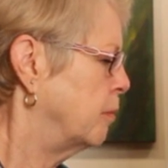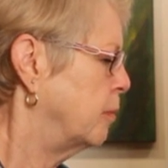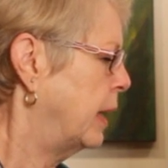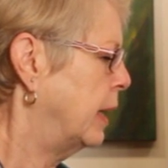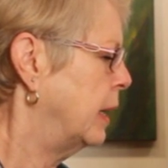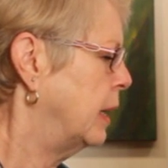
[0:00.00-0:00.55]

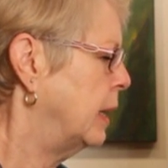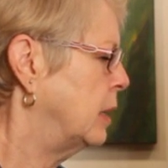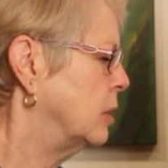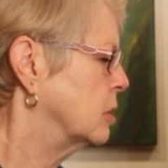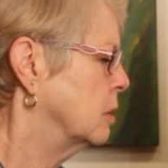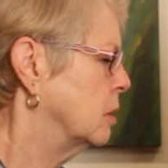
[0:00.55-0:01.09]

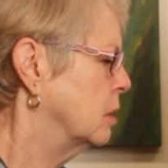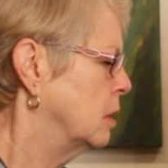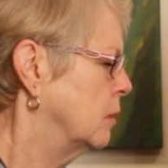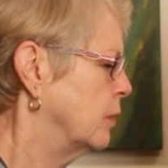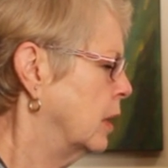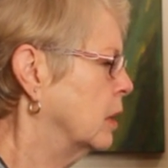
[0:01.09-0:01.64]
paint
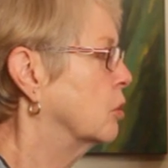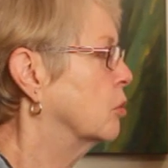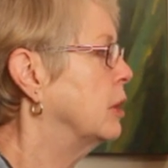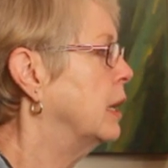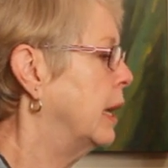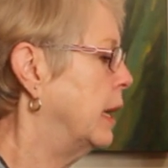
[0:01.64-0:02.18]
and
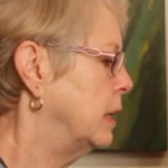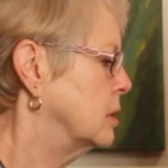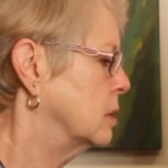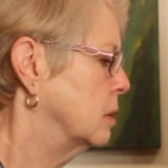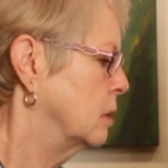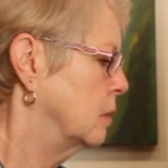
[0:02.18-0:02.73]
create
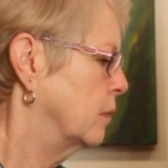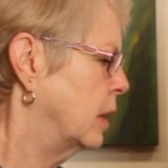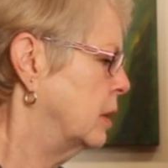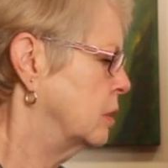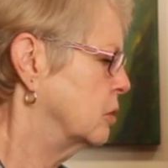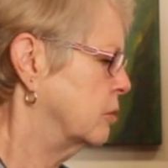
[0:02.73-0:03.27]
an
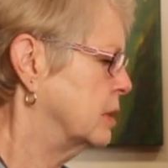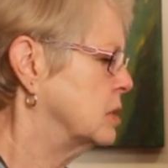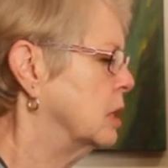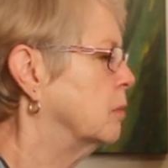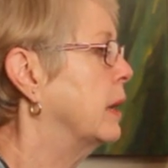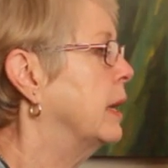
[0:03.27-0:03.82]

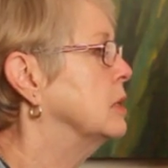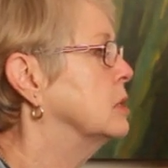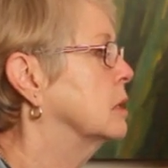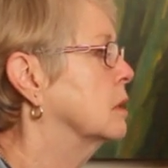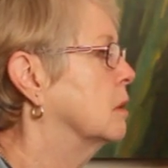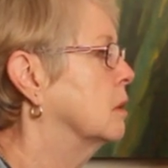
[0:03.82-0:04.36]
interesting painting.